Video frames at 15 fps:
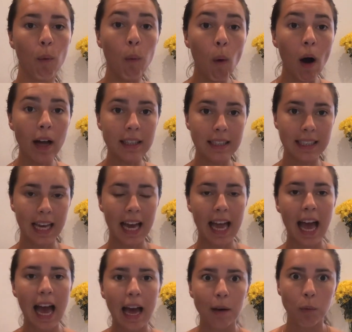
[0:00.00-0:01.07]
once I
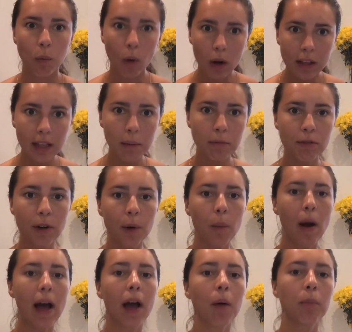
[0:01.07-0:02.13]
had worn them for a
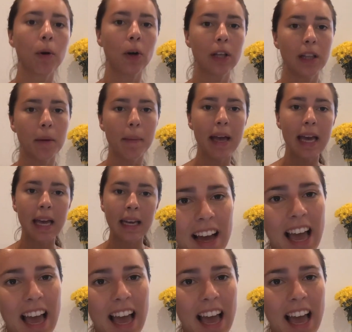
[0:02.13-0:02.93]
while, broken them in.